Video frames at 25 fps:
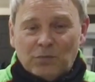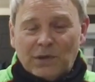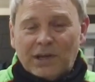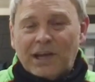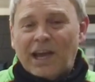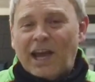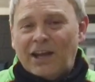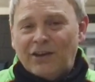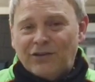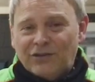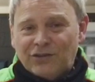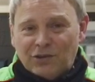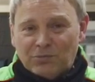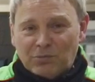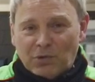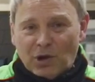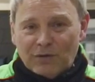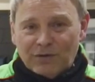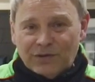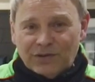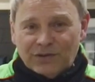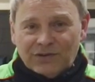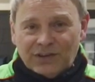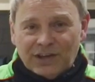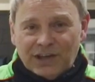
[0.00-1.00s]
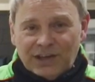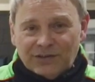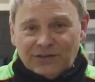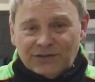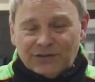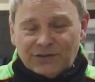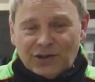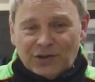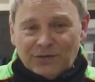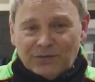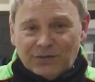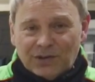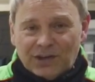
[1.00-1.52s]
We can ship overseas
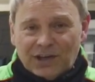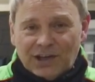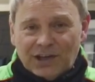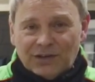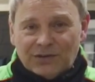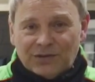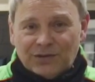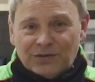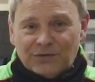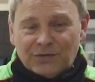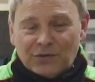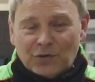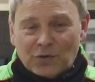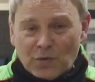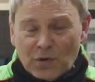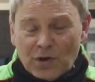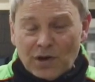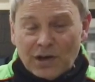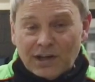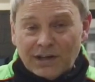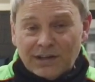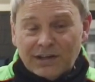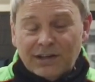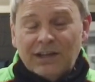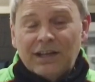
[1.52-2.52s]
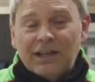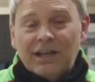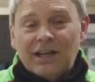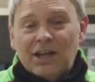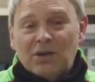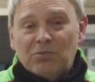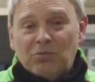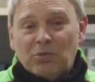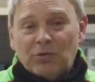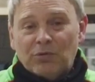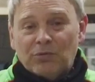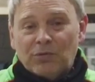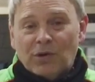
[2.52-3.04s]
in terms of kits if required,
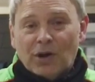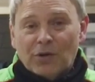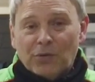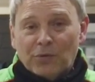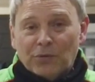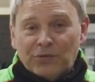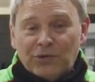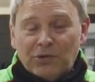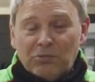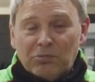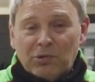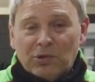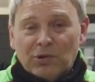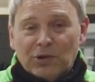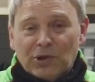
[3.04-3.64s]
but we'd rather obviously